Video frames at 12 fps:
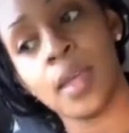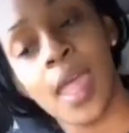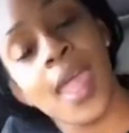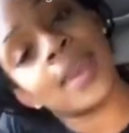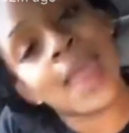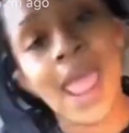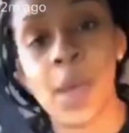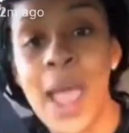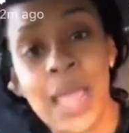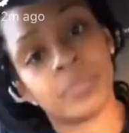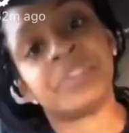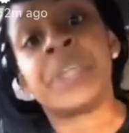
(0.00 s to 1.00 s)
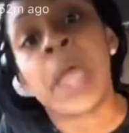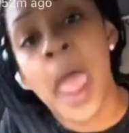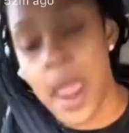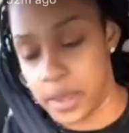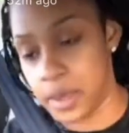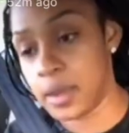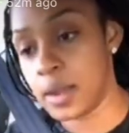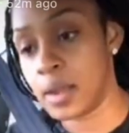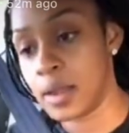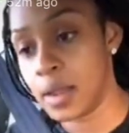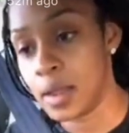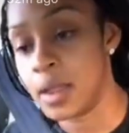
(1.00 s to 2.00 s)
And now I'm done.
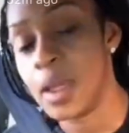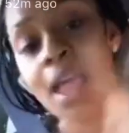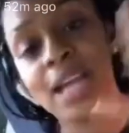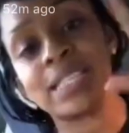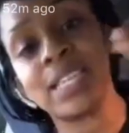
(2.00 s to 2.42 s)
The